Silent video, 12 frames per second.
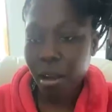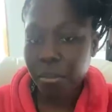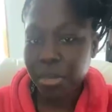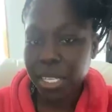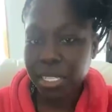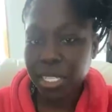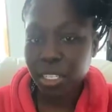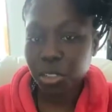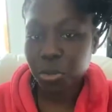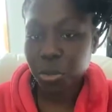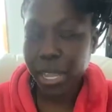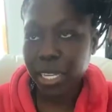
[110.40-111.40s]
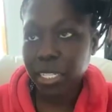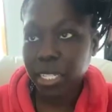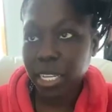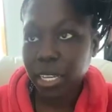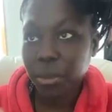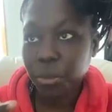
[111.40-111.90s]
this
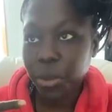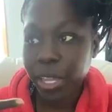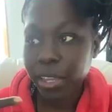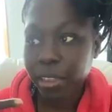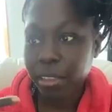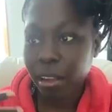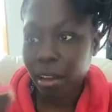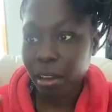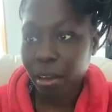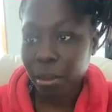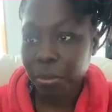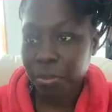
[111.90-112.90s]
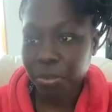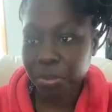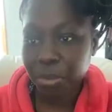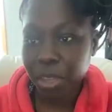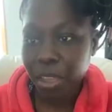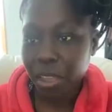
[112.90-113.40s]
situation with
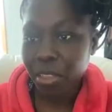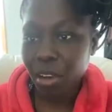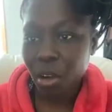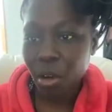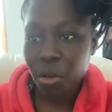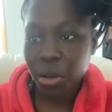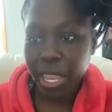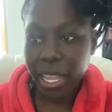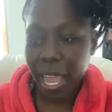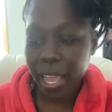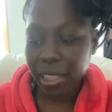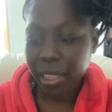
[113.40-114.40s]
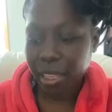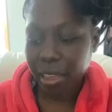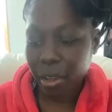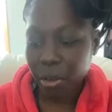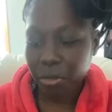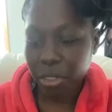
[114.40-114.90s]
the whole
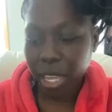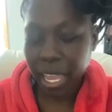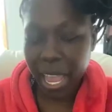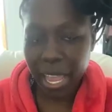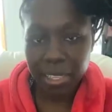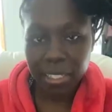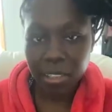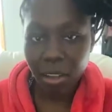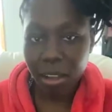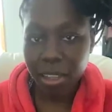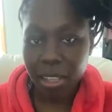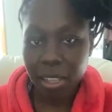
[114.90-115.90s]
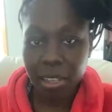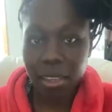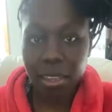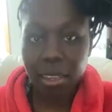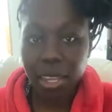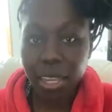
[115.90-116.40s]
the gang
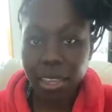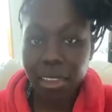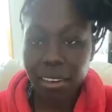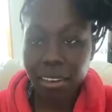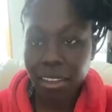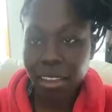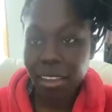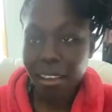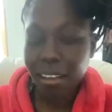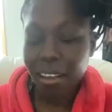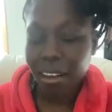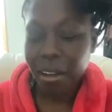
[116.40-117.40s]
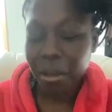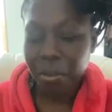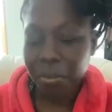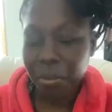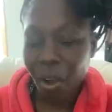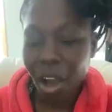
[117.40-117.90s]
stalking and
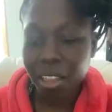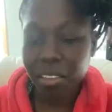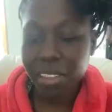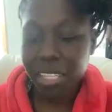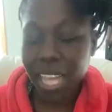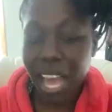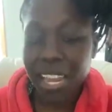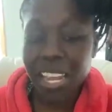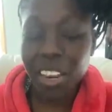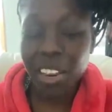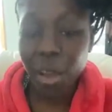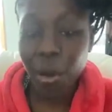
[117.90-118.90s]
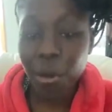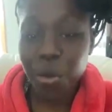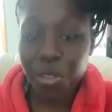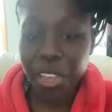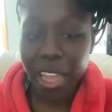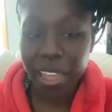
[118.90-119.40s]
all of this. I didn't
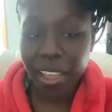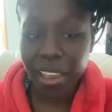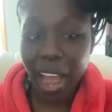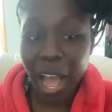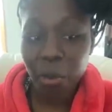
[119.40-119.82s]
know that I